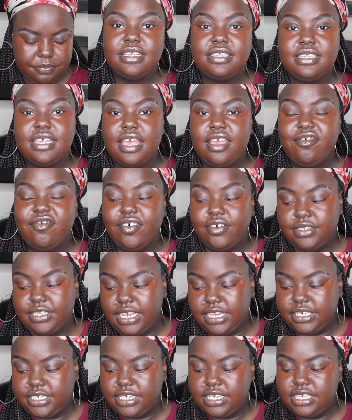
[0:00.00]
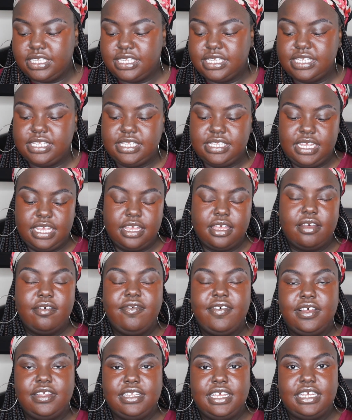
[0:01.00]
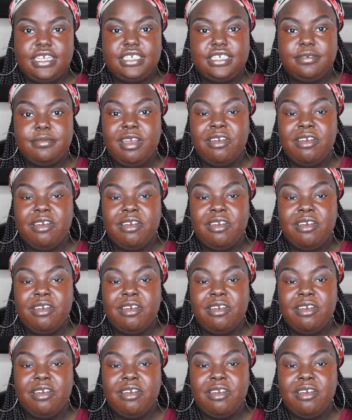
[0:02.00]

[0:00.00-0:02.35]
It's a foundation. It's a stick foundation,